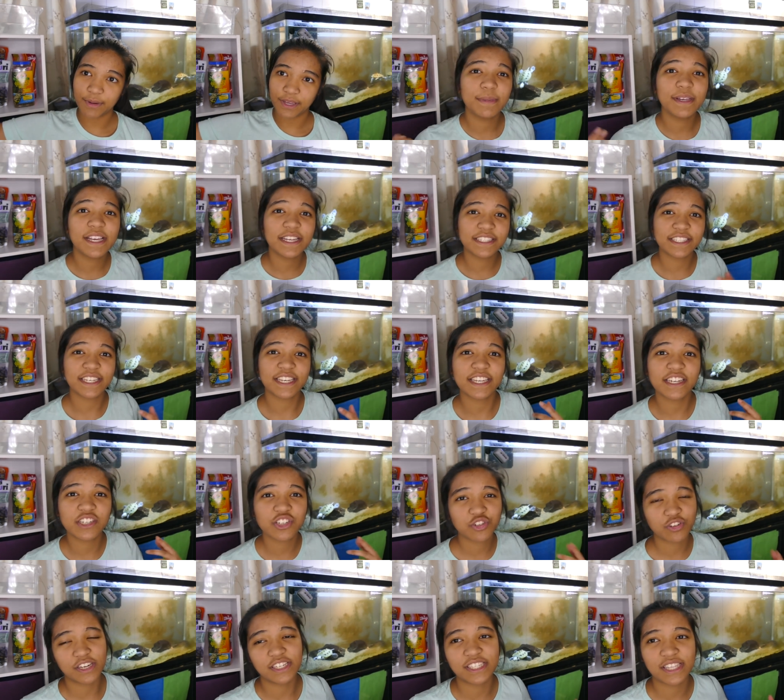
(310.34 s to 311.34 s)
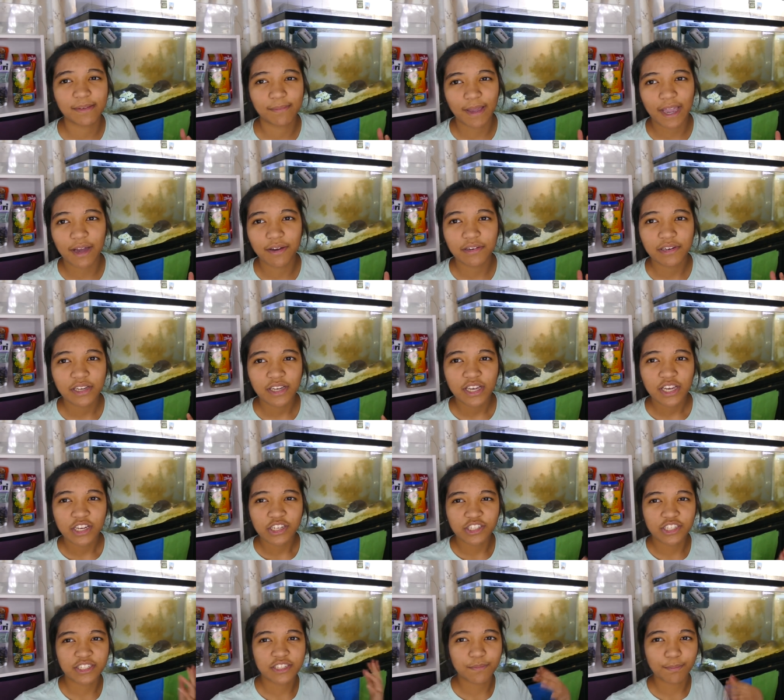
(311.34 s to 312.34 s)
bin because it can stress them out
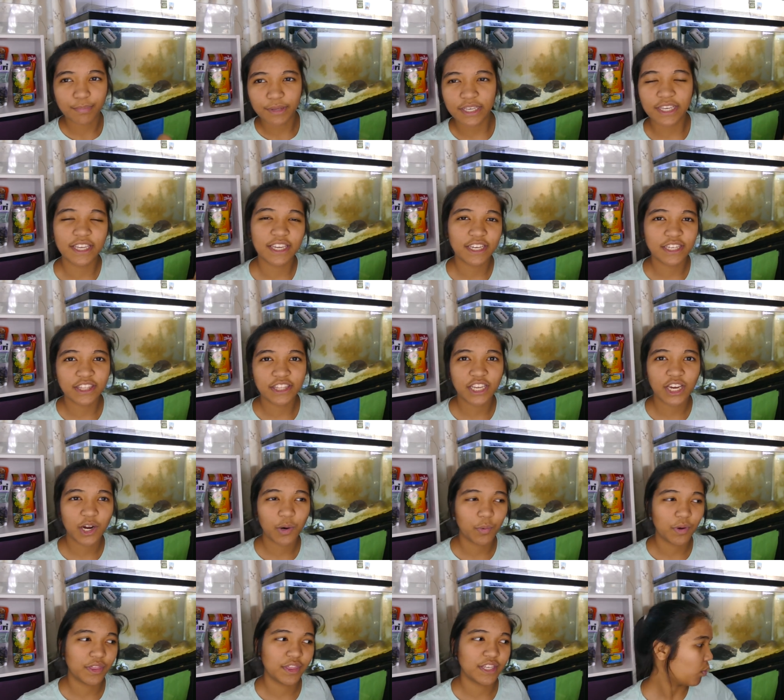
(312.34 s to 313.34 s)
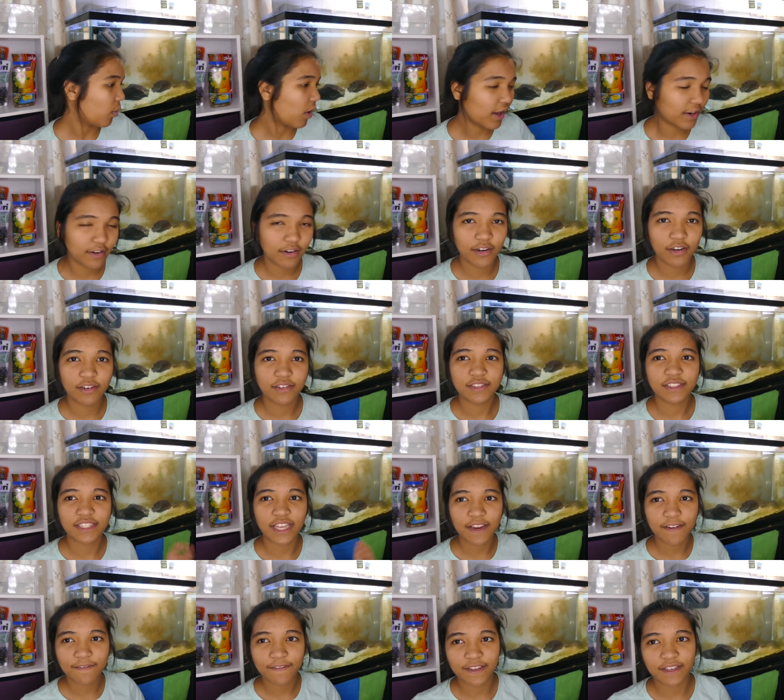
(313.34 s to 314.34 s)
just being in there with the water
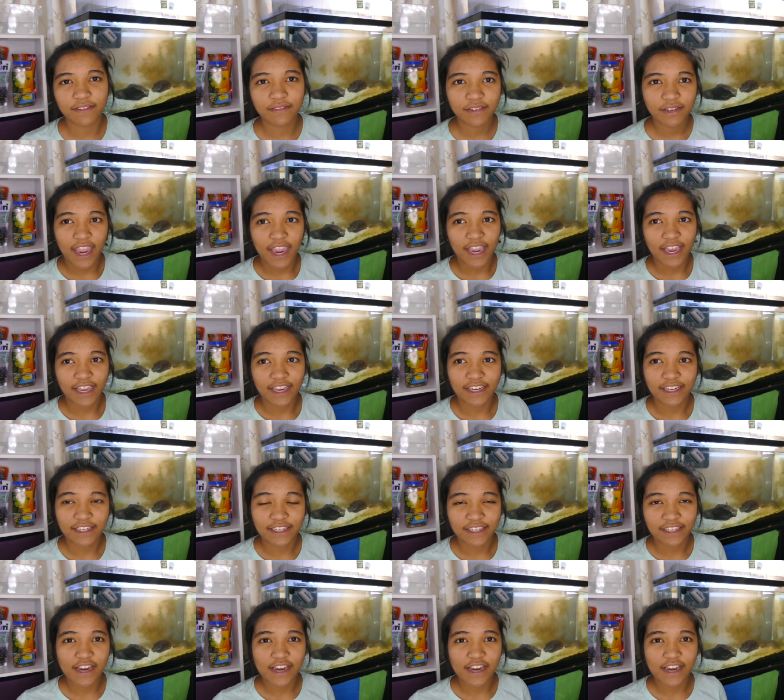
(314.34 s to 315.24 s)
siphon and